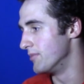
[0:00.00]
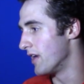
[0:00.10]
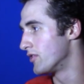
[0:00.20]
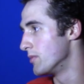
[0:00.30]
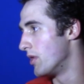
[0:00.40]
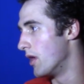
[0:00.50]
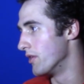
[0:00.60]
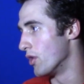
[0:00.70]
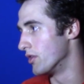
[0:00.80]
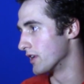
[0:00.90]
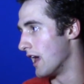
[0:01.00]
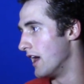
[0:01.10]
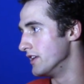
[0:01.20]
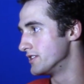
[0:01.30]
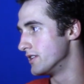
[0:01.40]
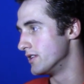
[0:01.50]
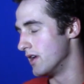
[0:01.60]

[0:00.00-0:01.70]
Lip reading: Definitely playing with older guys.